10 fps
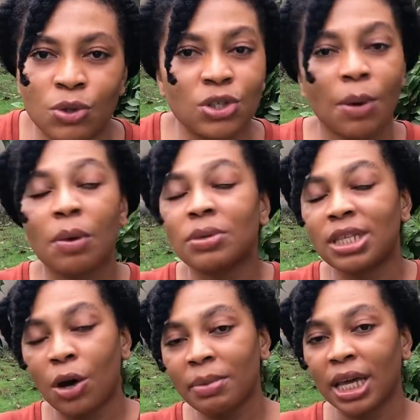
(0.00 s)
So someone will
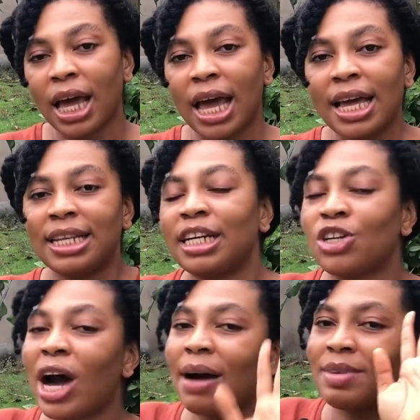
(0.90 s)
tell me that they
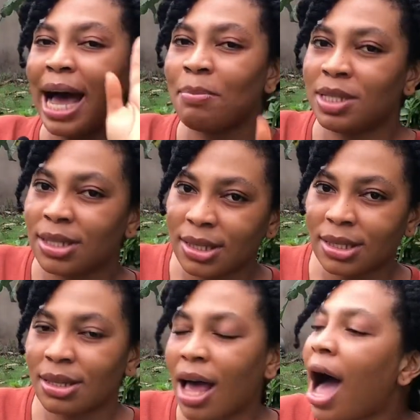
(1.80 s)
don't have
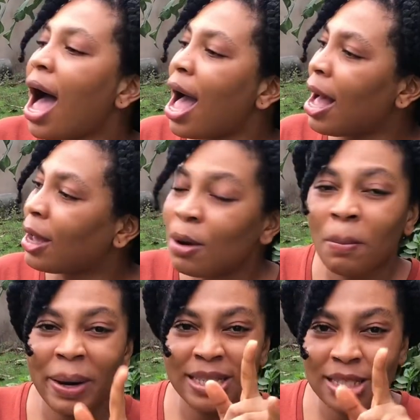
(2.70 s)
diabetes,
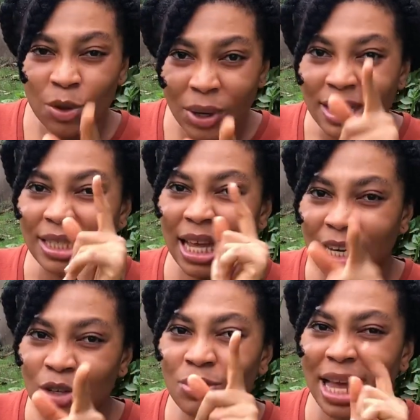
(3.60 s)
but someone is
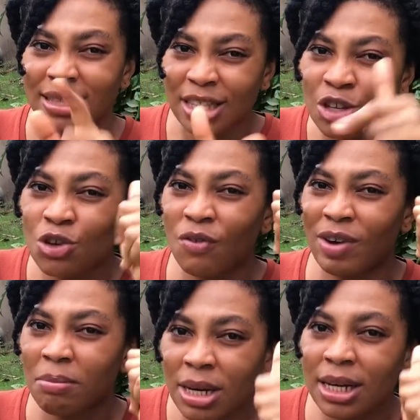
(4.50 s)
telling you that in your
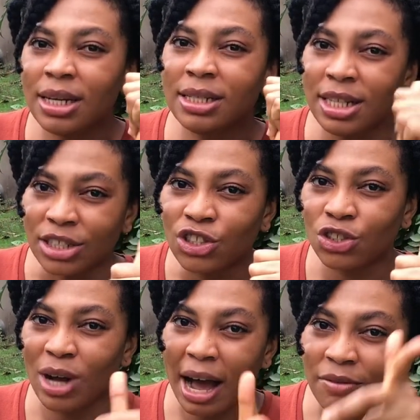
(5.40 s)
family lineage
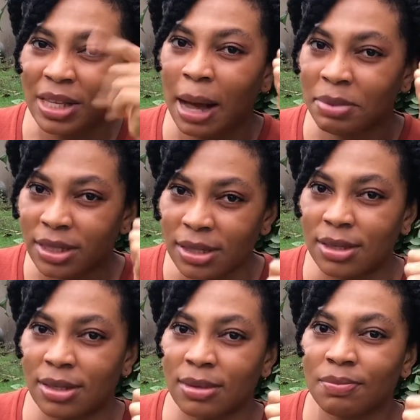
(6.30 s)
you have
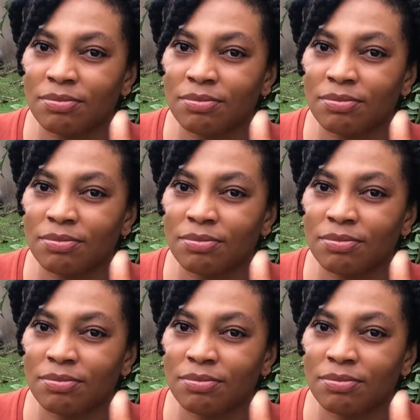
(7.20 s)
diabetes.